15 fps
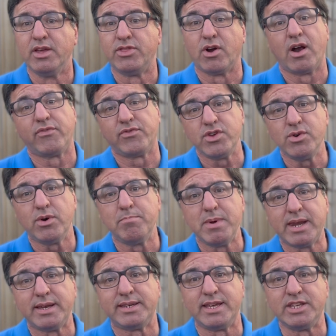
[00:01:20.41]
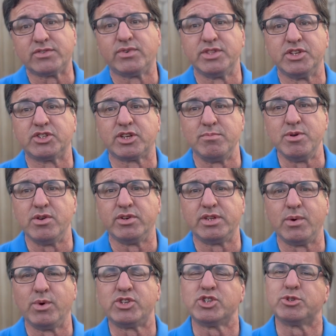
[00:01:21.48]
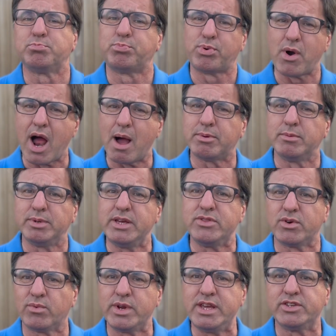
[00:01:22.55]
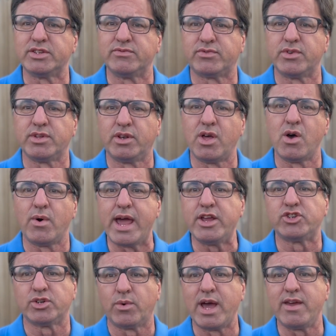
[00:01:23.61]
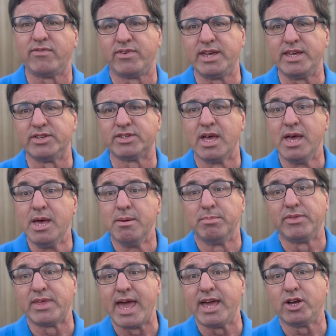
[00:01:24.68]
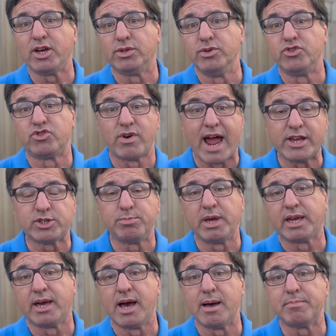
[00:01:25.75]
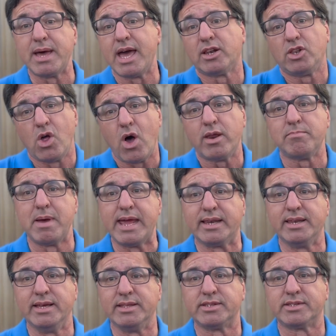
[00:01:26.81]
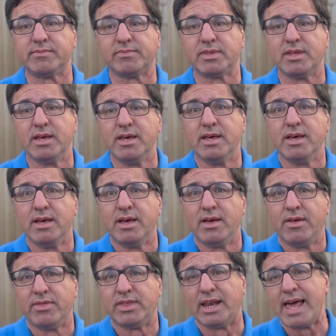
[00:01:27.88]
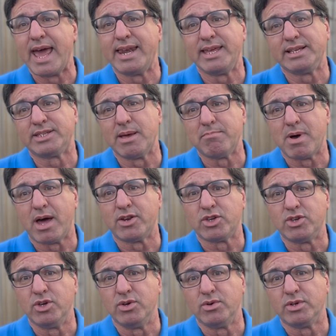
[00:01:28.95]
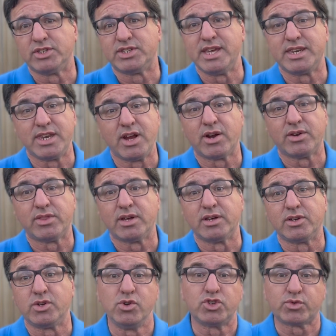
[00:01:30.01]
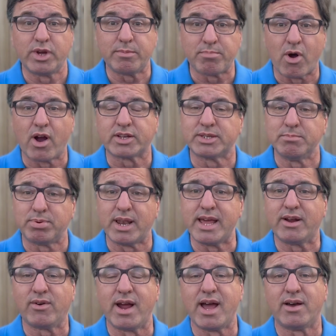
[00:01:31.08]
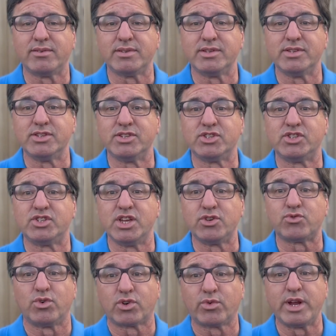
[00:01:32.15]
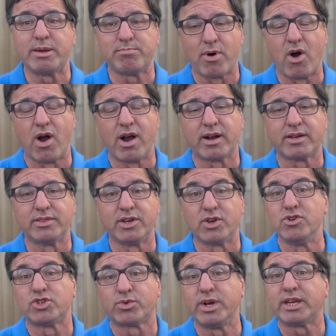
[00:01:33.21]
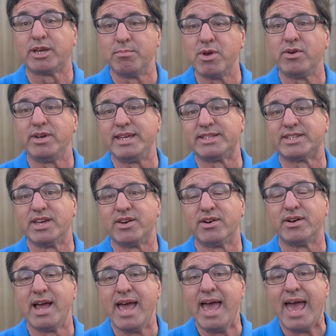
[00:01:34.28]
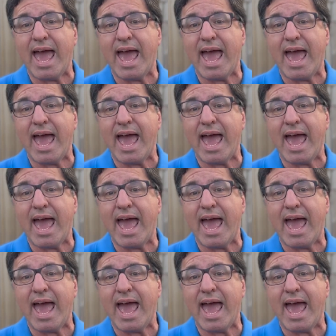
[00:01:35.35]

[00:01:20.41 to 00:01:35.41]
There are few amenities for this community, which is probably the reason for the low HOA fees, but they include trash pickup and lawn maintenance. The landings at Montague sit near the Goose Creek Parks and Playground, Central Creek Park, the Goose Creek Community Center,